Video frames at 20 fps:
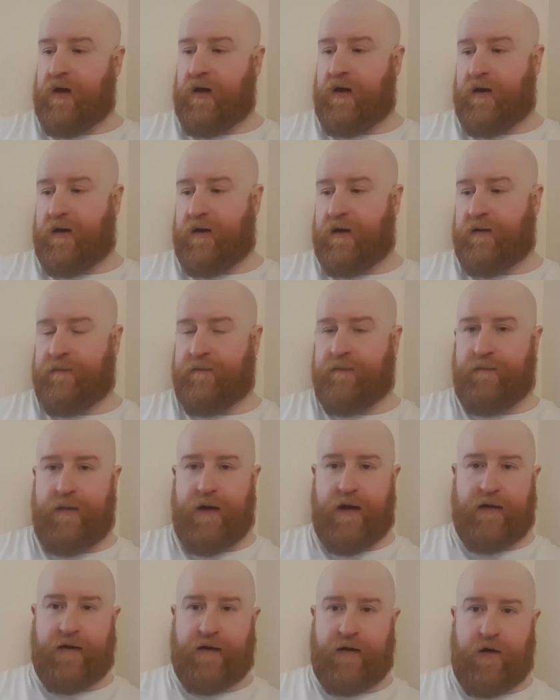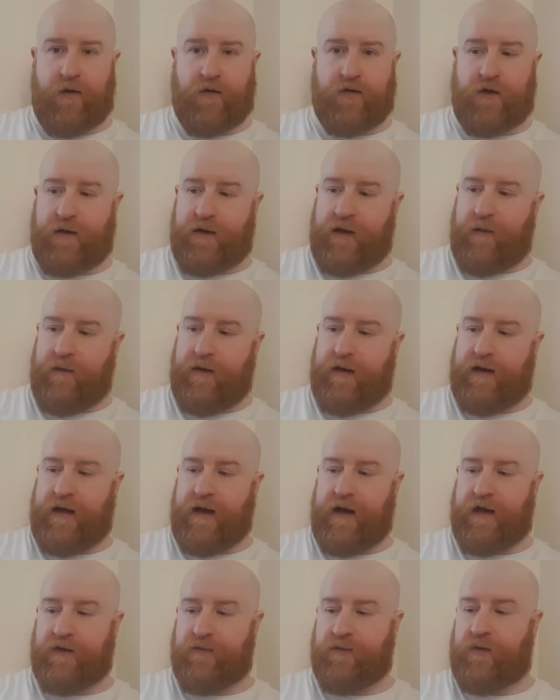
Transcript: And it goes on that way, guys.